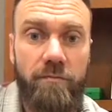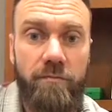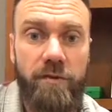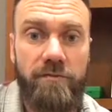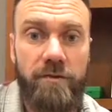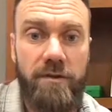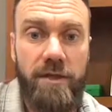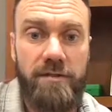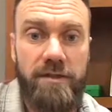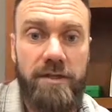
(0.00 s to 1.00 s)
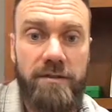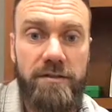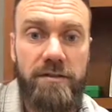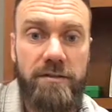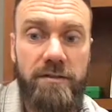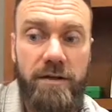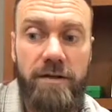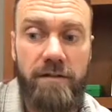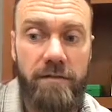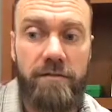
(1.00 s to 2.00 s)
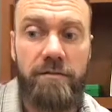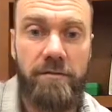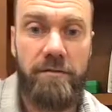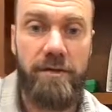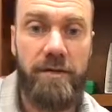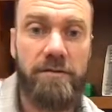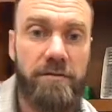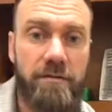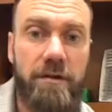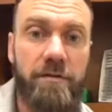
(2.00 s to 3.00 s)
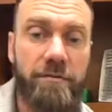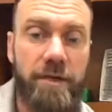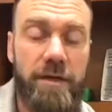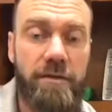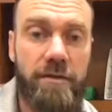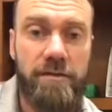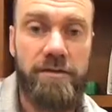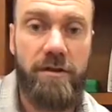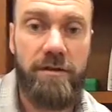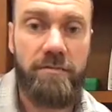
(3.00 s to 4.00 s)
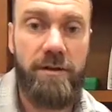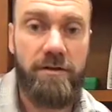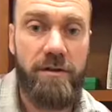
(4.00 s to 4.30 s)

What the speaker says: refer to that as candida, and the gut health panel that I just talked about,